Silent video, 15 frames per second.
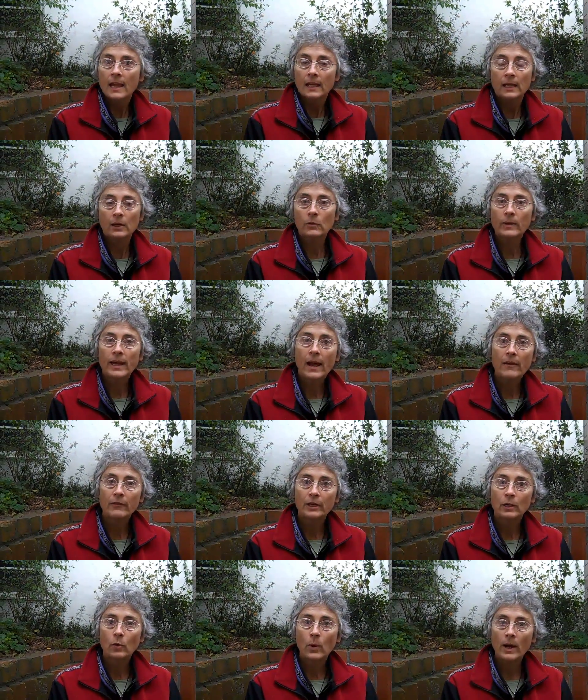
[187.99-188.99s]
Here we have
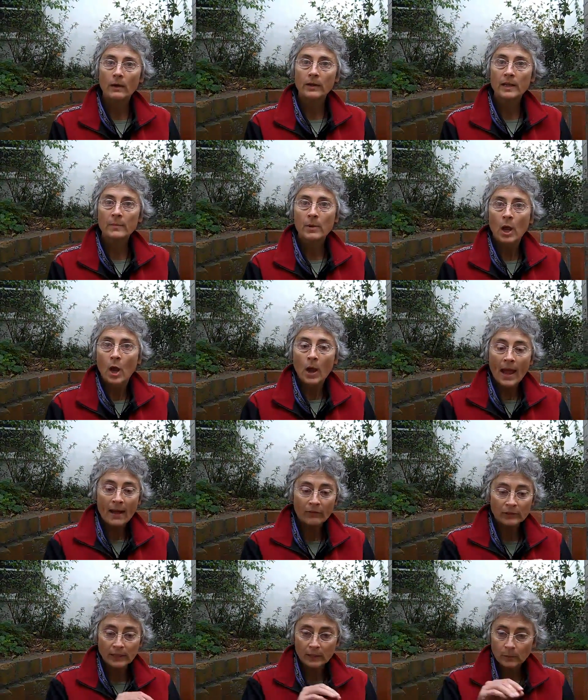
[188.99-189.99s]
an aquarium,
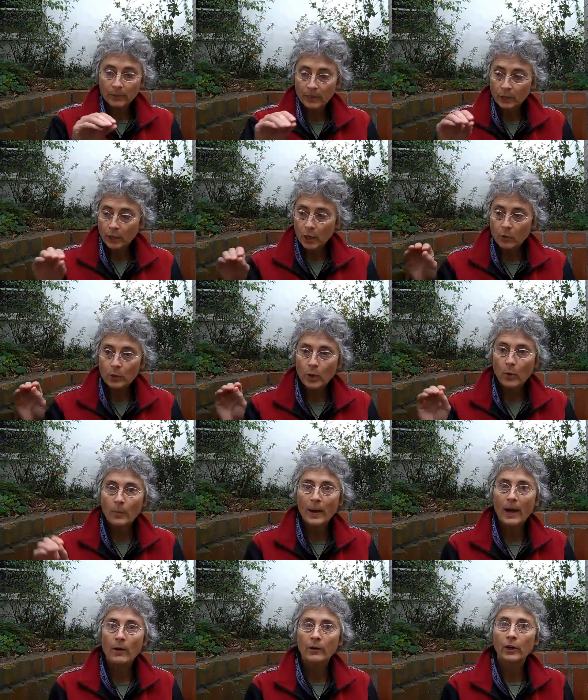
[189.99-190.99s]
have a little bit of cocoa
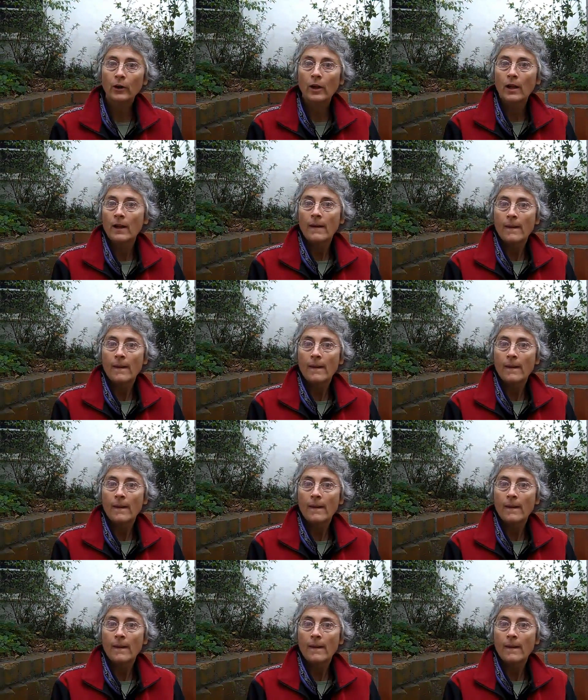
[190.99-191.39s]
powder,